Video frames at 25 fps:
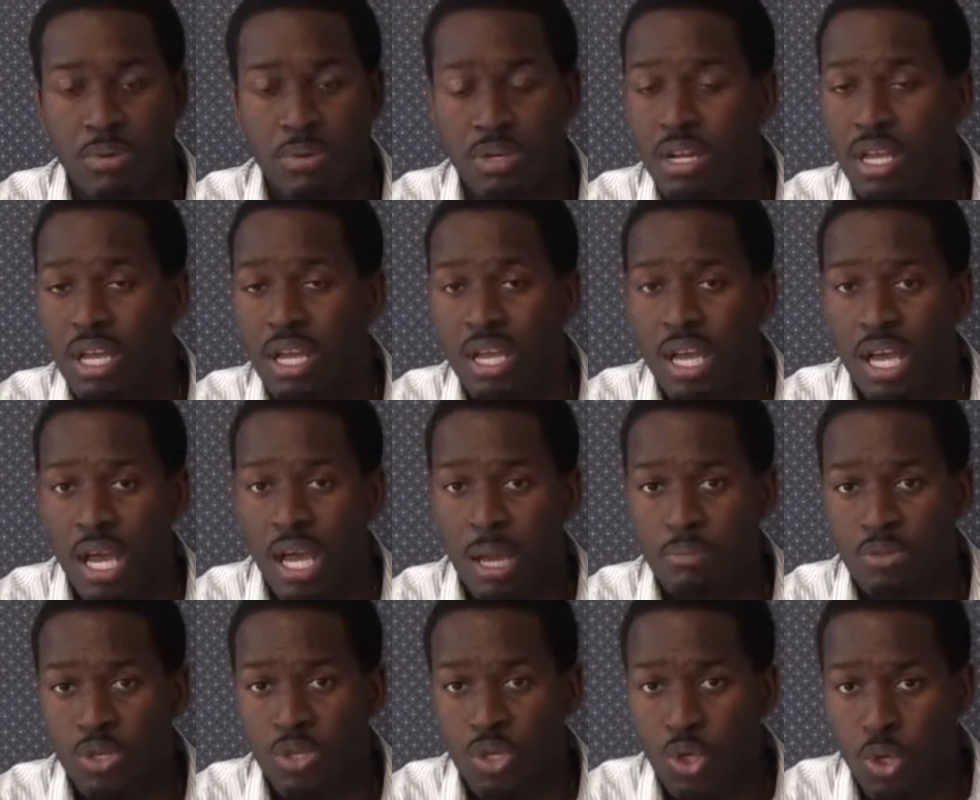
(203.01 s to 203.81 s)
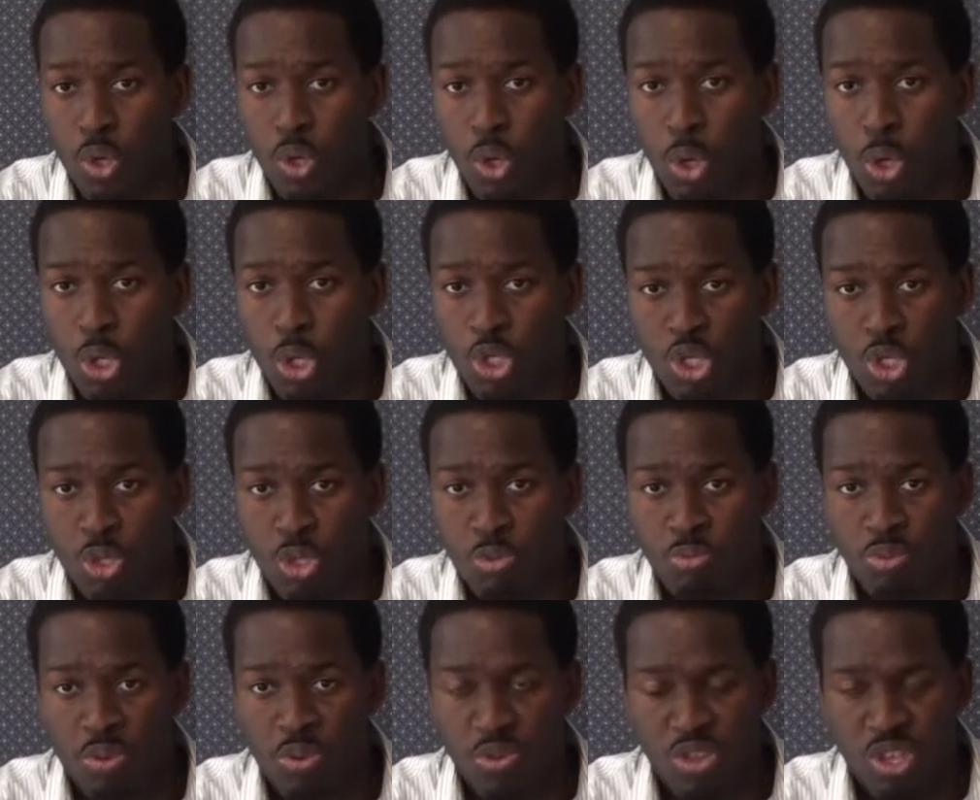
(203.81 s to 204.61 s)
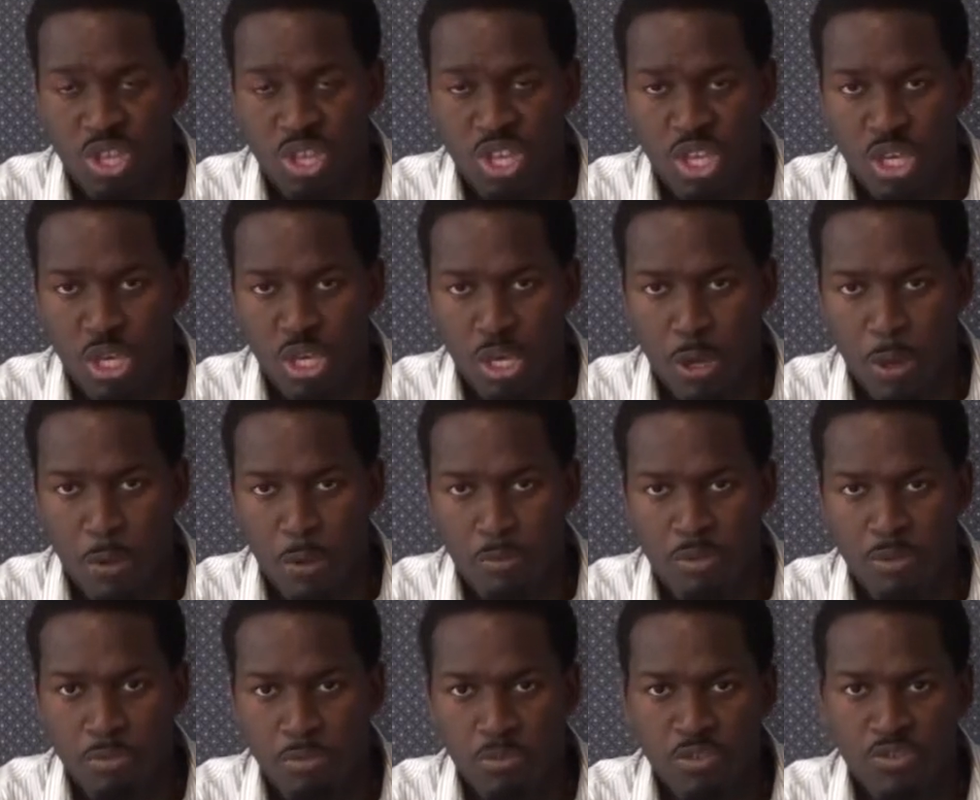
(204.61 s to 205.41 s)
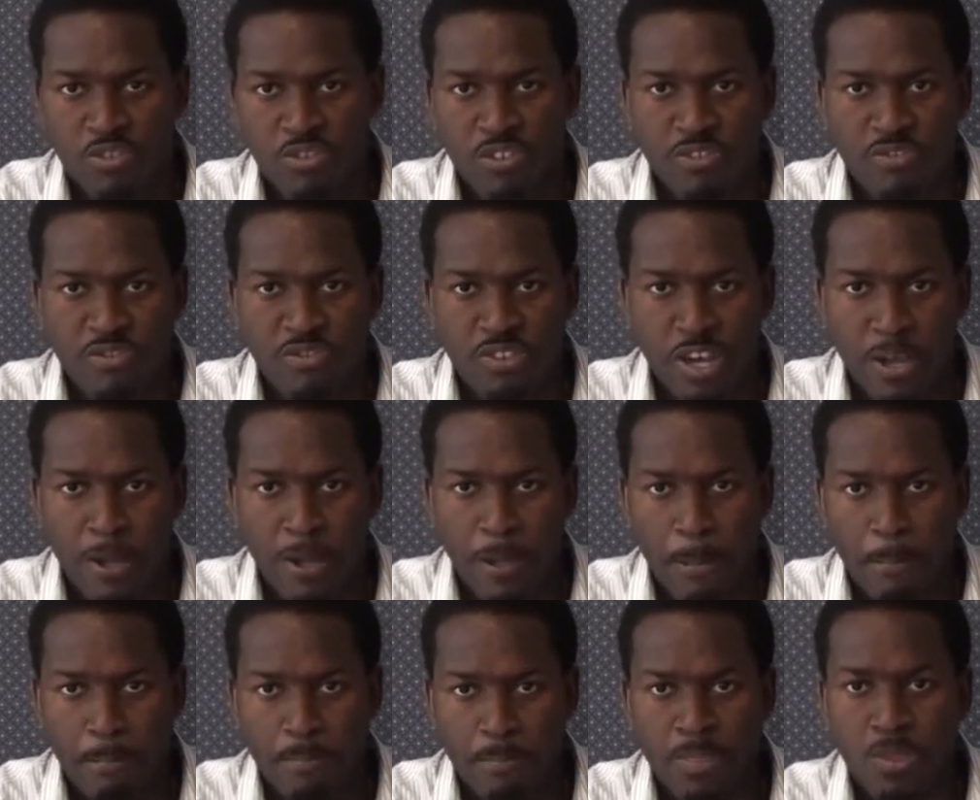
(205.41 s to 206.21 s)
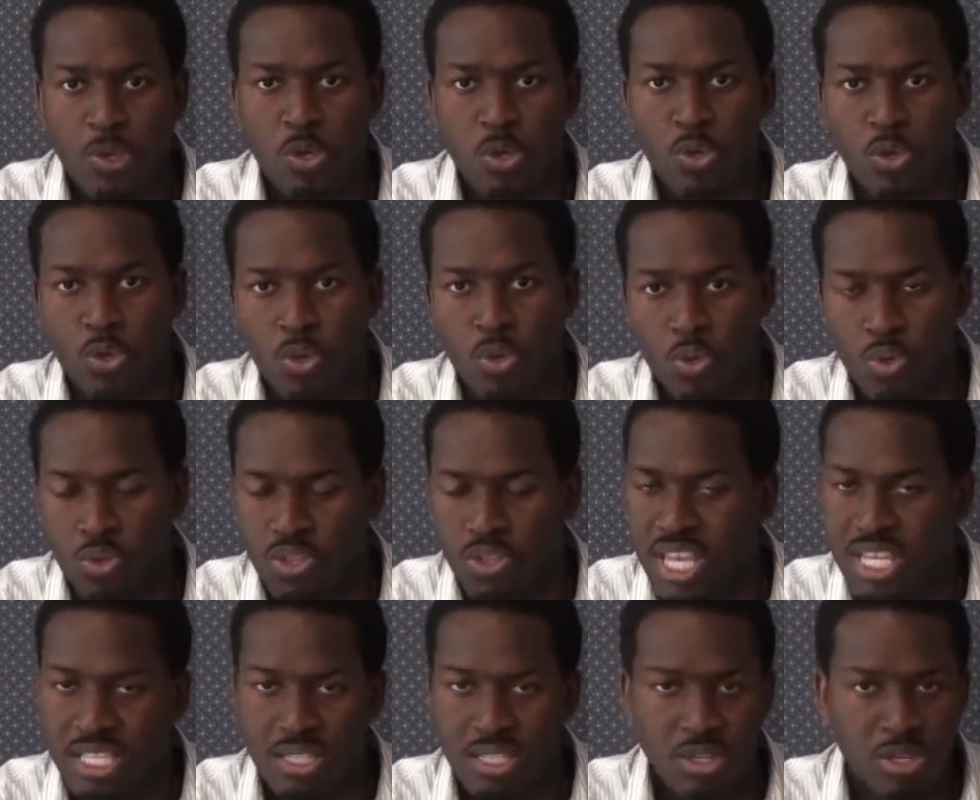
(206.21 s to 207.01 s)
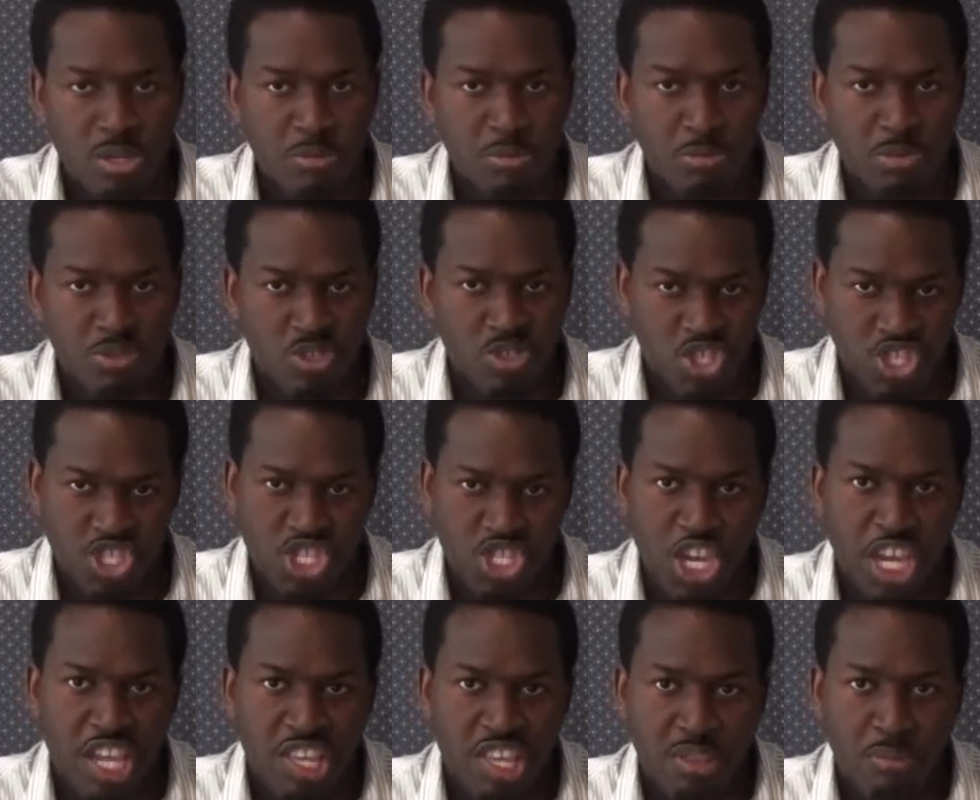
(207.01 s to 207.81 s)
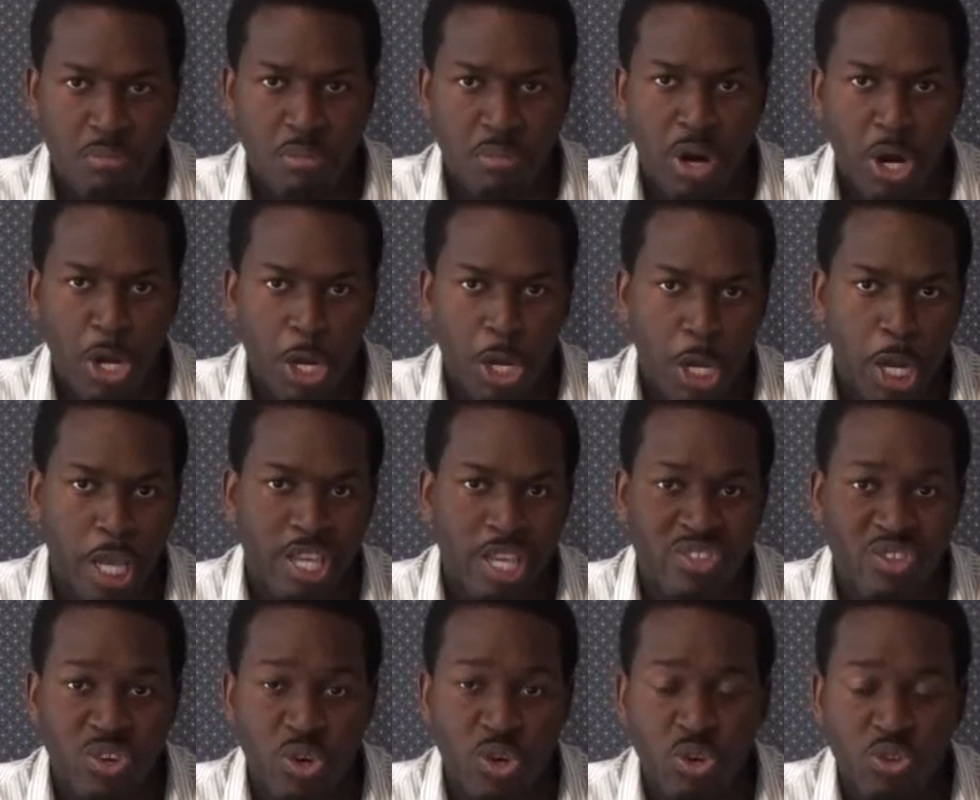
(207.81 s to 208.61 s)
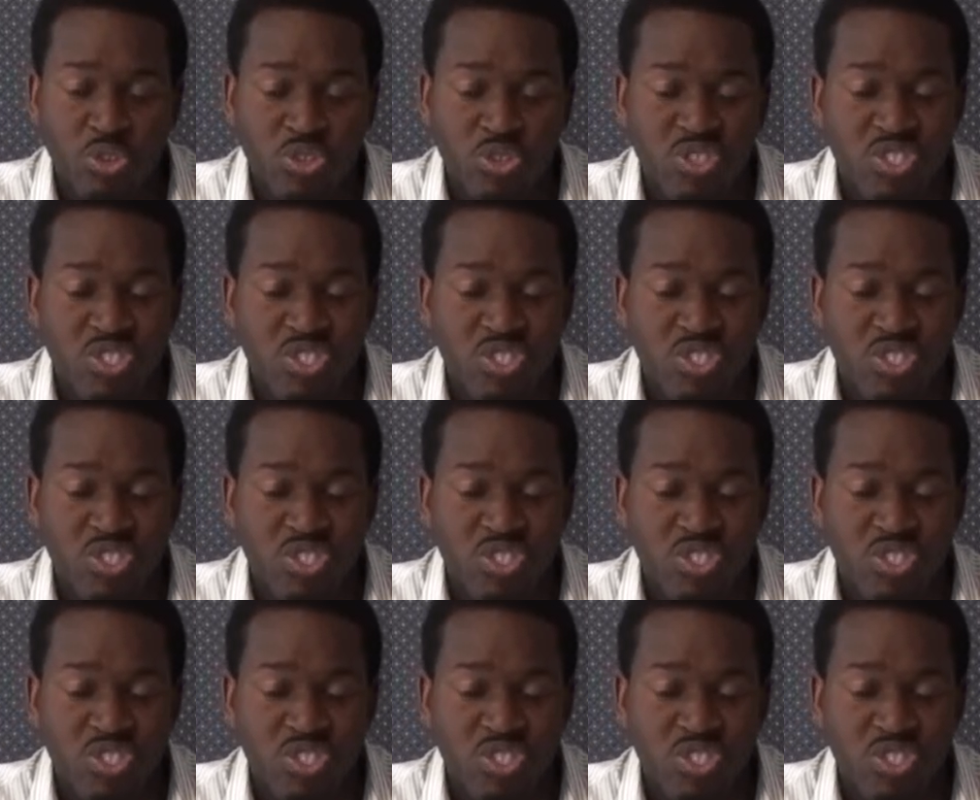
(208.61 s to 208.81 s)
But I'm sure just with the of uh, the move of uh, Google, that's going to shake the market as a whole.